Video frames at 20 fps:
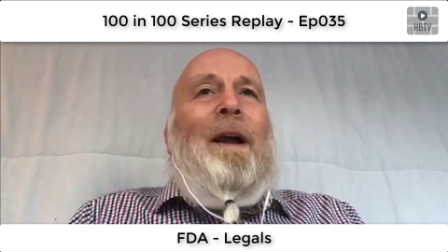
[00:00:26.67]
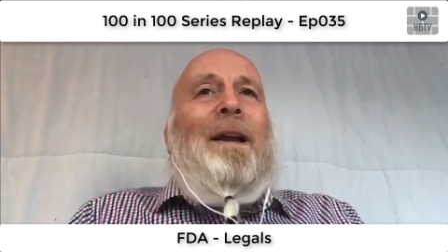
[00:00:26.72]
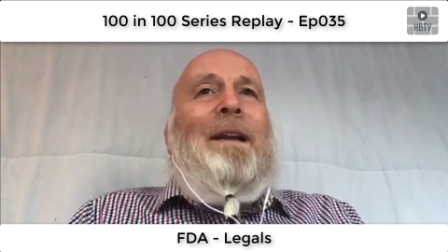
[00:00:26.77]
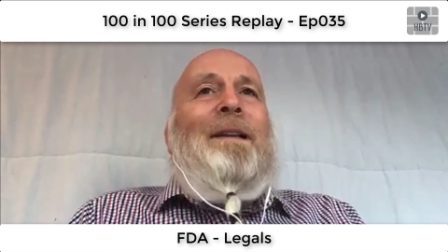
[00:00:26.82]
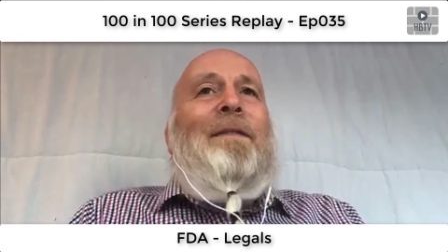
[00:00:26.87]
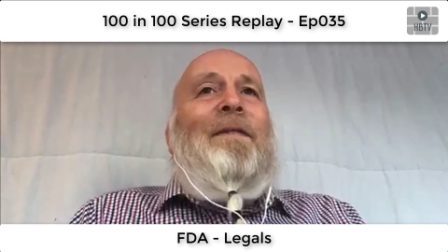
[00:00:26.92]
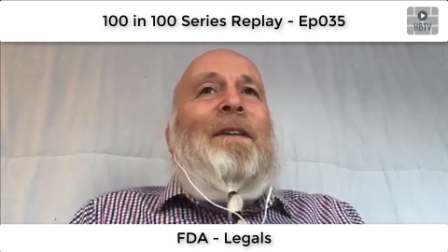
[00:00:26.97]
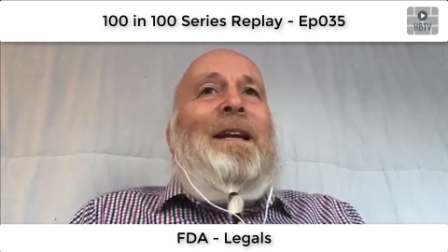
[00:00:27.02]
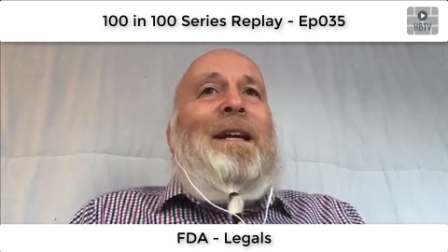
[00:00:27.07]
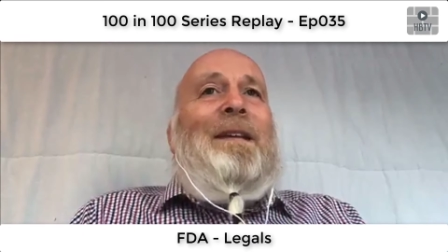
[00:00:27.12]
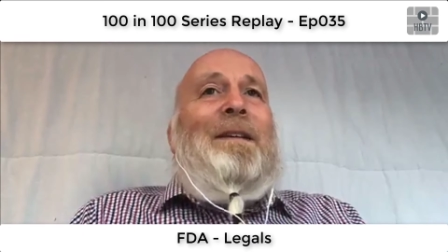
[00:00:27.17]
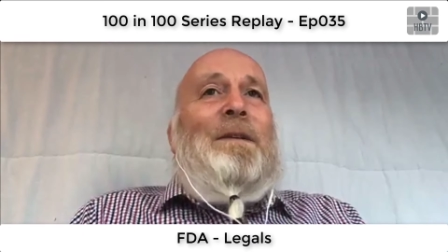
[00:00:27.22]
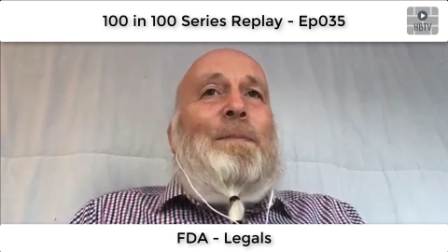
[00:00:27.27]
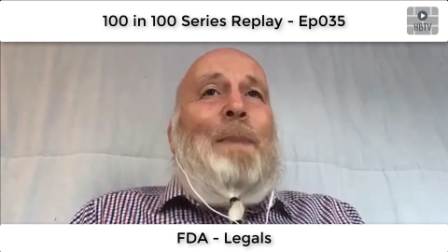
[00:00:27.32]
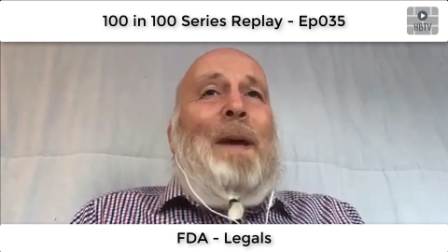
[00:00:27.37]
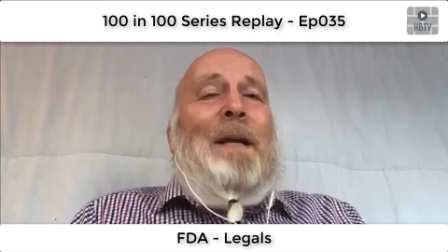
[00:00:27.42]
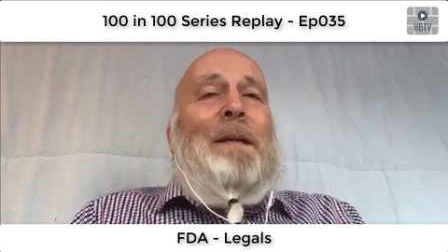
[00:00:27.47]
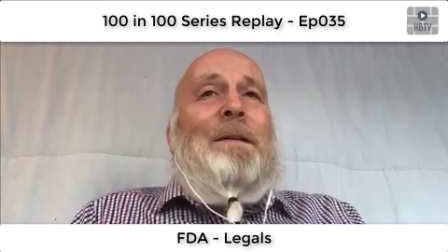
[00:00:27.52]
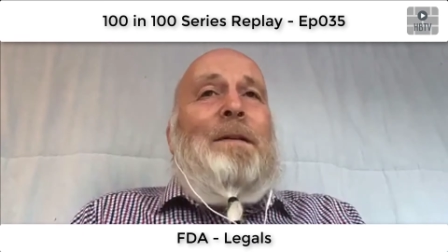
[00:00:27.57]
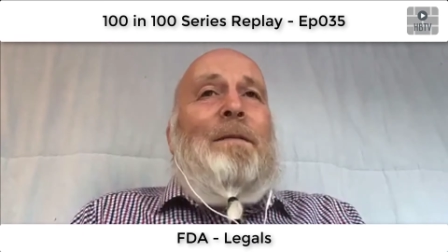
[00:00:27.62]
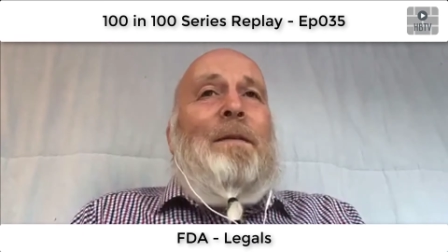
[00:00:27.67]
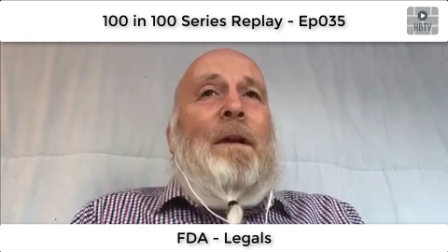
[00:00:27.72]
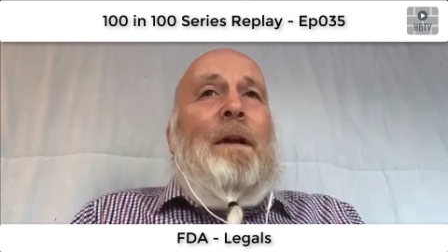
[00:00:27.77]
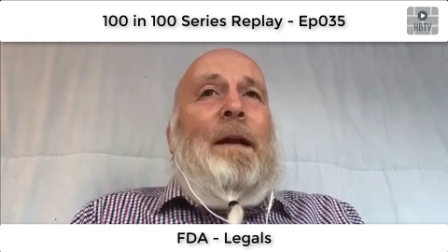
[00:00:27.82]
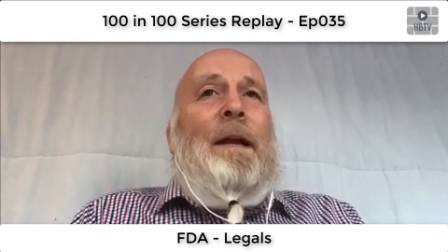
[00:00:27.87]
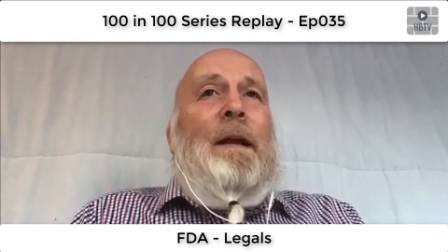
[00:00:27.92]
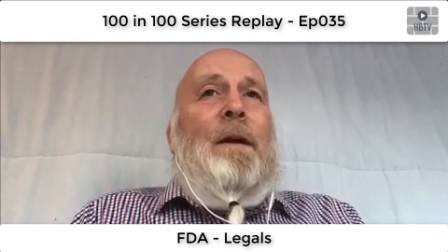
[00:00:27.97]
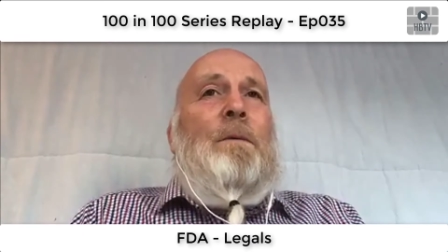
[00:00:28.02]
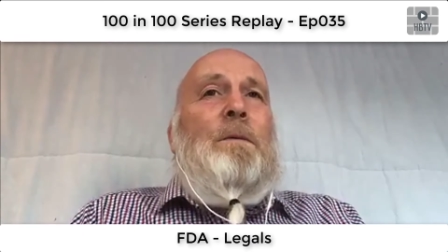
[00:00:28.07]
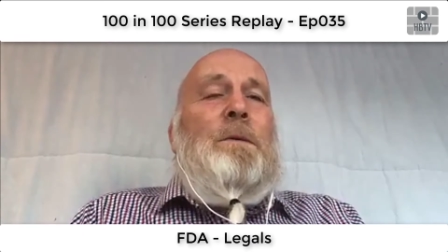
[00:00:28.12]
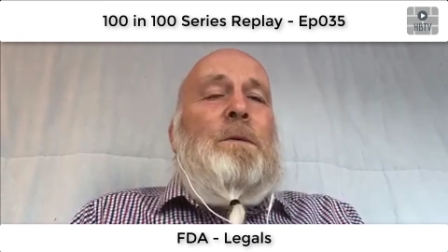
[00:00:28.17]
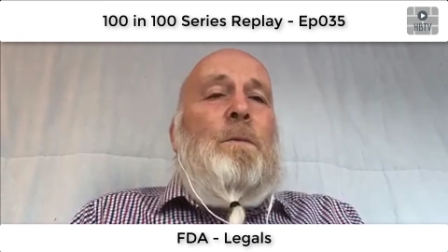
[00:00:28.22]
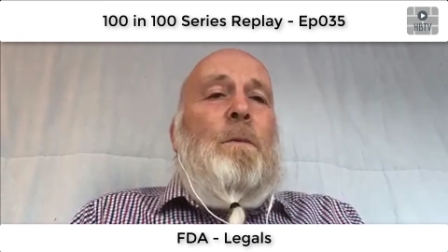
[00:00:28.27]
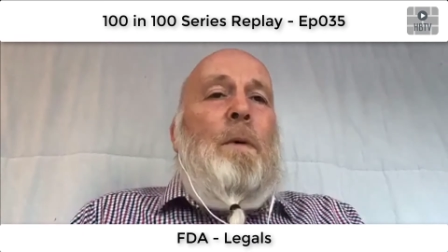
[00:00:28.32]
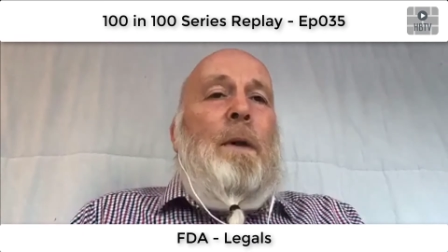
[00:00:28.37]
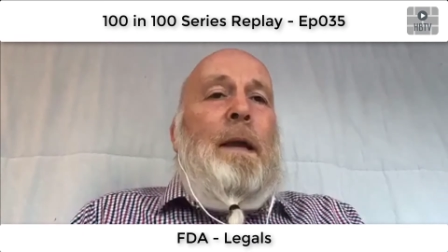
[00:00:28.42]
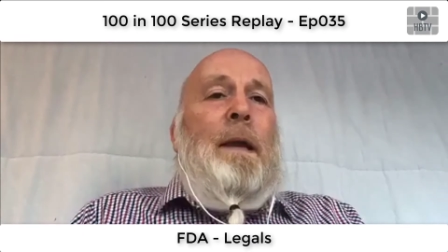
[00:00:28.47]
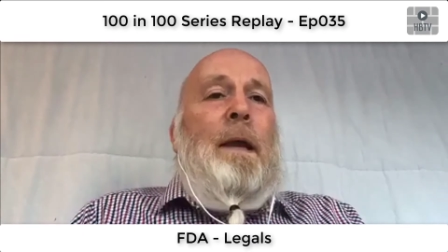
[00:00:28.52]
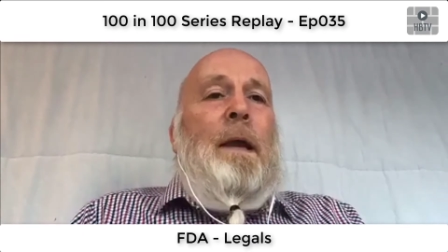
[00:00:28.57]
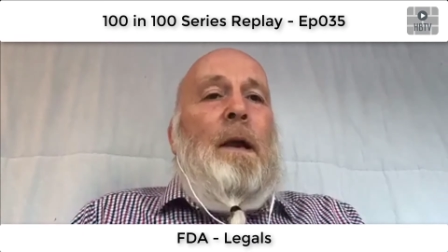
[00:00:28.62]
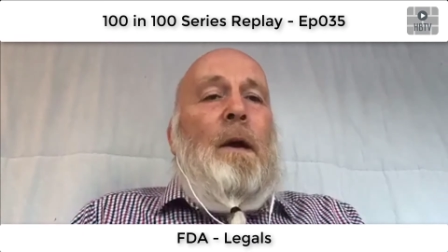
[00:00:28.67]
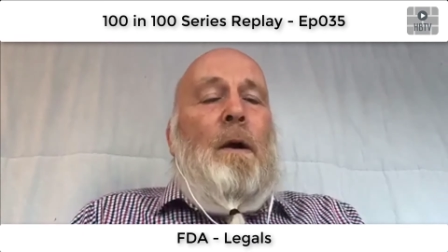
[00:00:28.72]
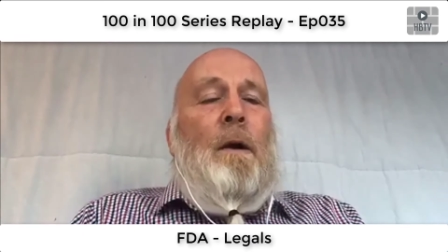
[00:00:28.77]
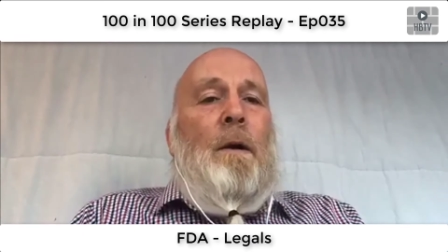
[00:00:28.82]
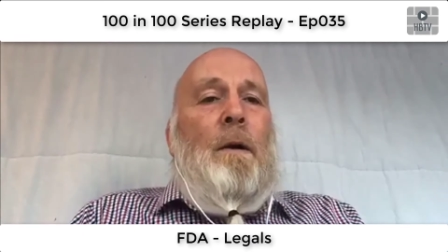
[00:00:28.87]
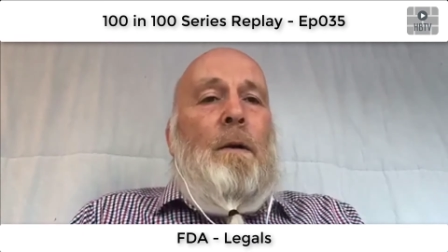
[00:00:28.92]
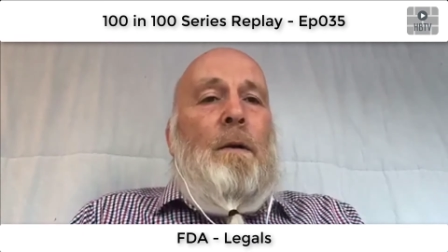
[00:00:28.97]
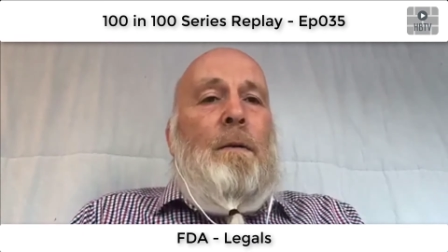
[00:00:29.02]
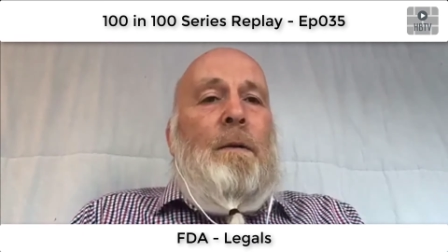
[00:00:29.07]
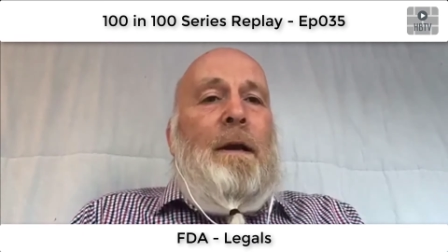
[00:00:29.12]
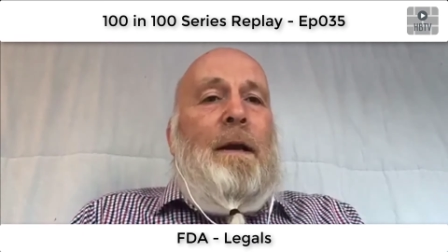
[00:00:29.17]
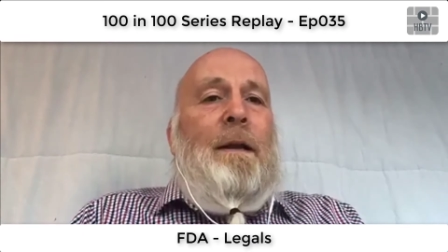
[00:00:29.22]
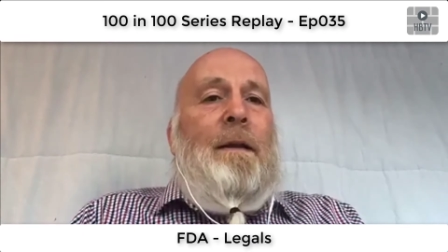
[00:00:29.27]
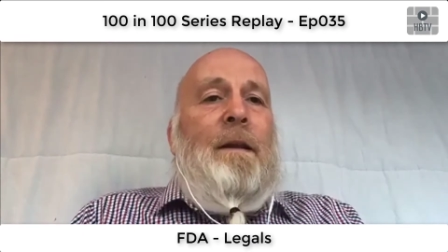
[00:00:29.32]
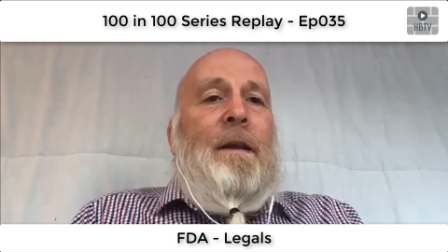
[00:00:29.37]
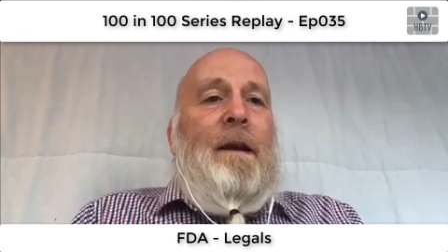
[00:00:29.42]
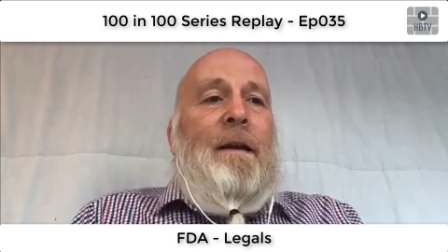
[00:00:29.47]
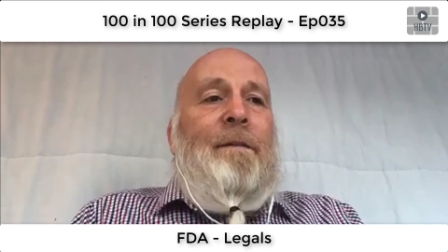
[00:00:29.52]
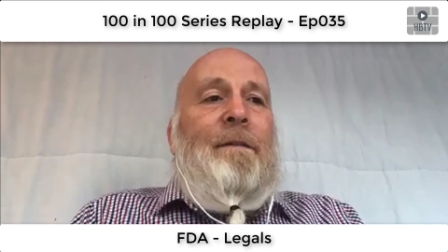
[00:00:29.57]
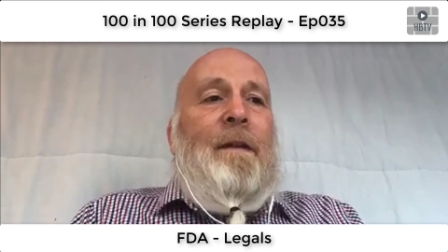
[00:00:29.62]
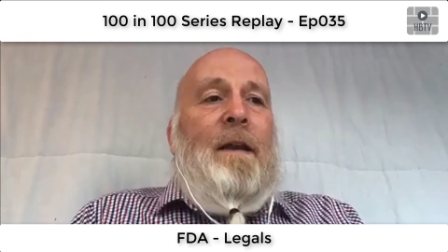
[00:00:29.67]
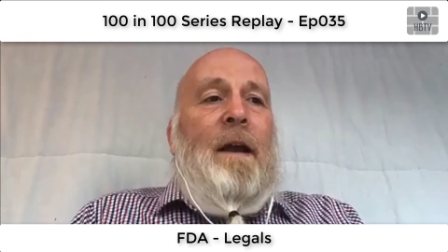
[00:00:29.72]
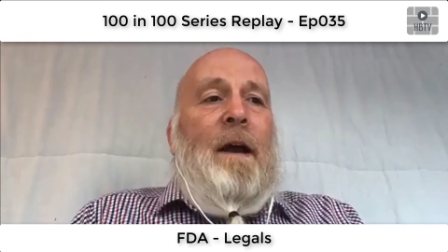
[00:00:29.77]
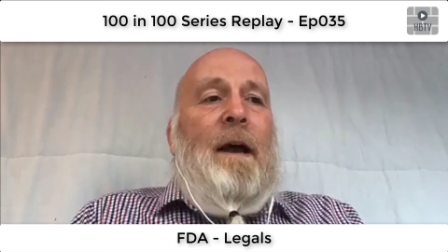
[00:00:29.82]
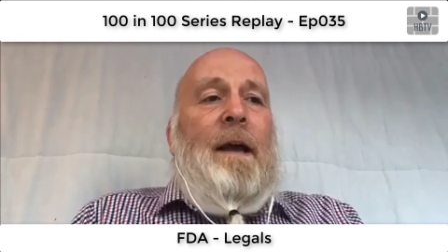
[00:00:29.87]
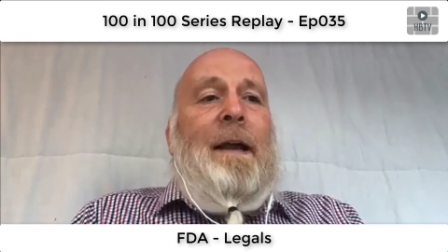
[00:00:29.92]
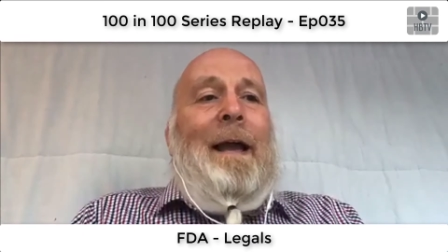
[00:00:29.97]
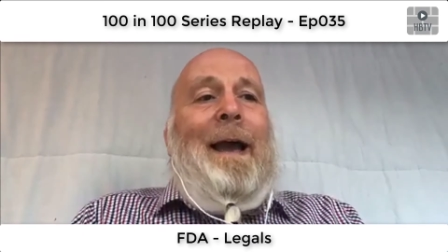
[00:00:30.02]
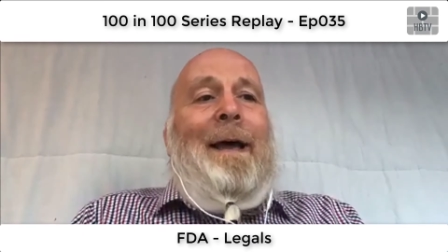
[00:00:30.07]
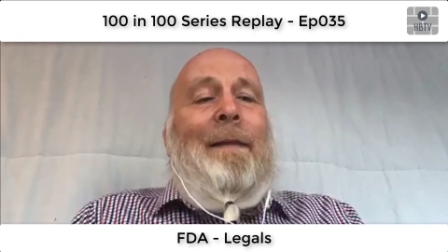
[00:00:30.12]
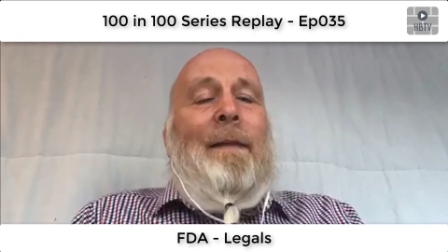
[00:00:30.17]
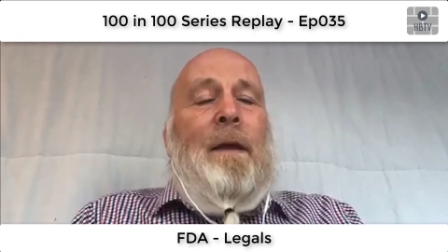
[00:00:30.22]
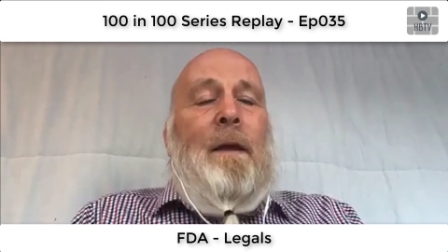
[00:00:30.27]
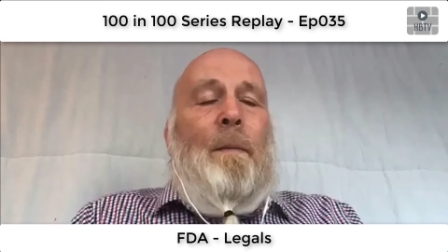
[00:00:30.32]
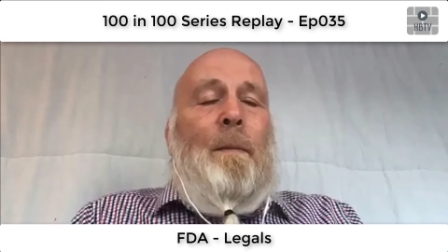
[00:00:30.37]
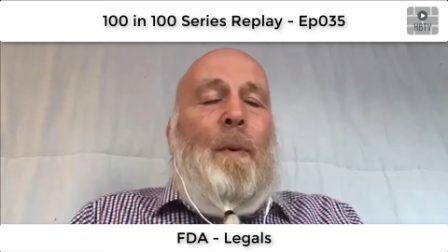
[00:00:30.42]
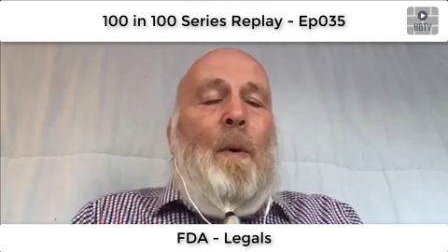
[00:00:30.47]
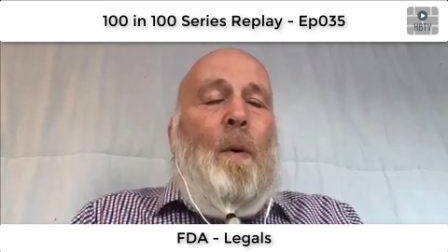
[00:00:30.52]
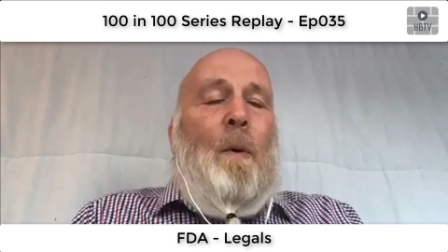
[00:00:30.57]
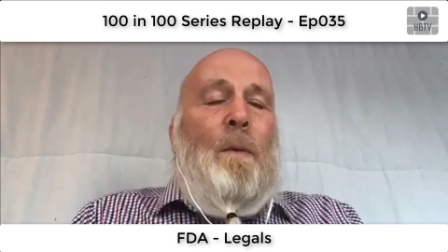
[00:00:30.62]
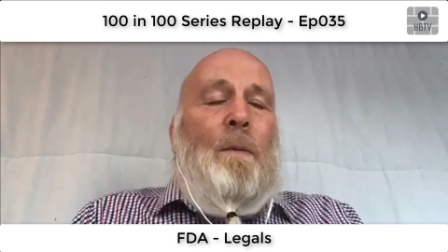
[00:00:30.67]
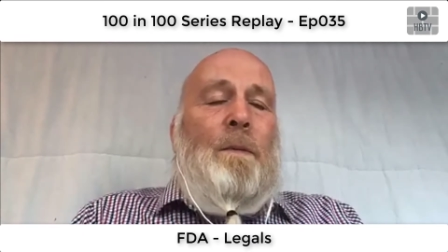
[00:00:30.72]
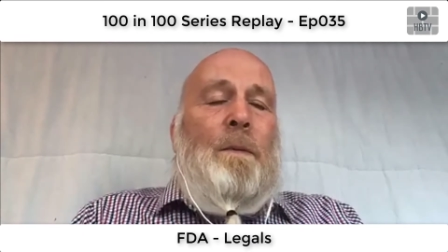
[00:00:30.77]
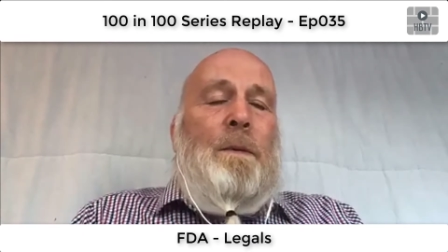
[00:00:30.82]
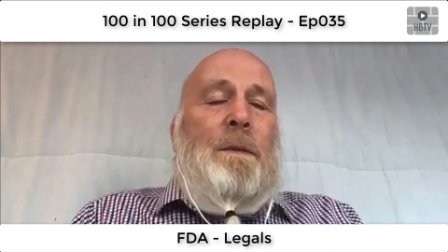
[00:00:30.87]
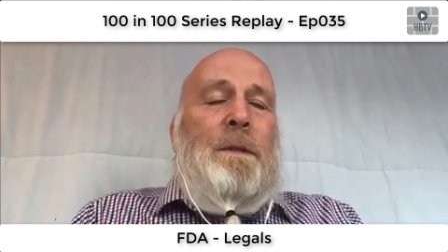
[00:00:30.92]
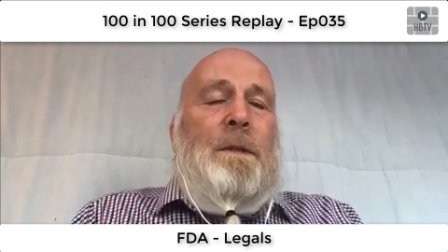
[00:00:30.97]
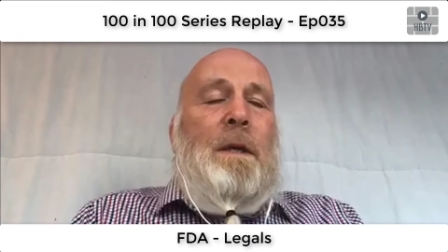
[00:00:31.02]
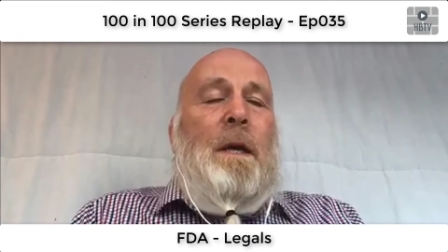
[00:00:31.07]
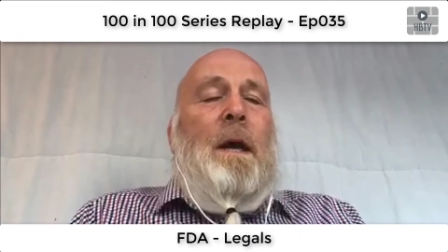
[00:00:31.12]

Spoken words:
respect of the legals we include in the FDA and the importance